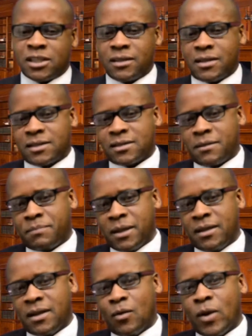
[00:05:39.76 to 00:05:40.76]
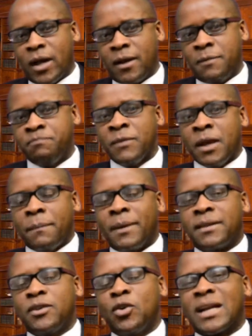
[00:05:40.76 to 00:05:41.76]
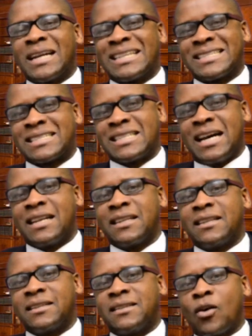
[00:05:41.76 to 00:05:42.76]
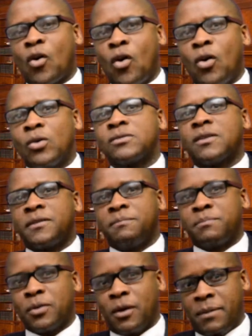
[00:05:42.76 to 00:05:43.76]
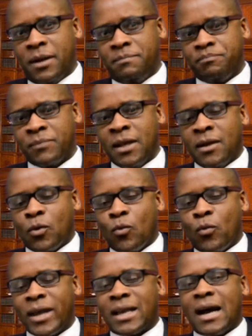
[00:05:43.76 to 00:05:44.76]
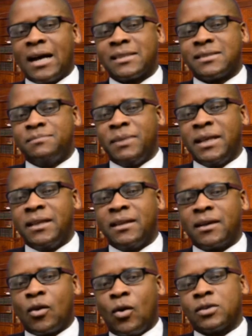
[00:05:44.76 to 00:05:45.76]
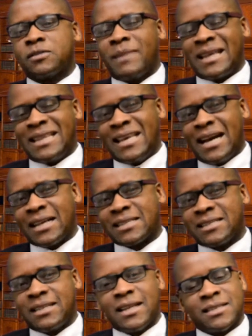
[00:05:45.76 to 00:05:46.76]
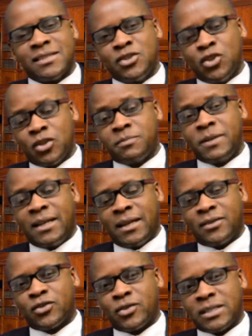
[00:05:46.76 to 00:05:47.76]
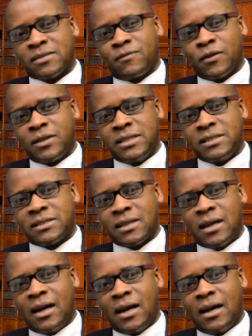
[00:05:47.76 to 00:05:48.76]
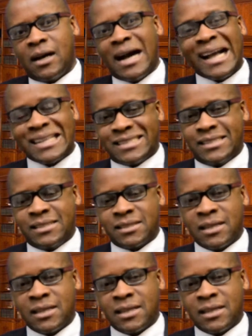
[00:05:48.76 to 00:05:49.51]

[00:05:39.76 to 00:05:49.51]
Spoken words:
takes the pain away, but they don't understand that the cause of the problem, which has been caused by the accident, has not been addressed for this accident.